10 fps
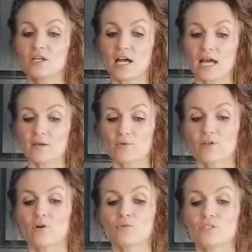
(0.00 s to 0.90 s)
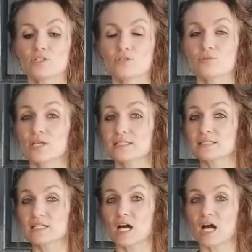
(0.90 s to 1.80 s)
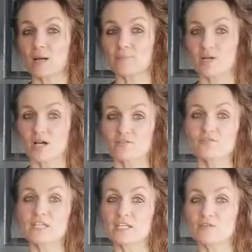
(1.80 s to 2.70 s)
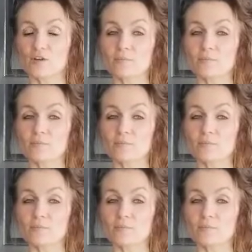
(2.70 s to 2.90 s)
I would only do like a cup of kefir,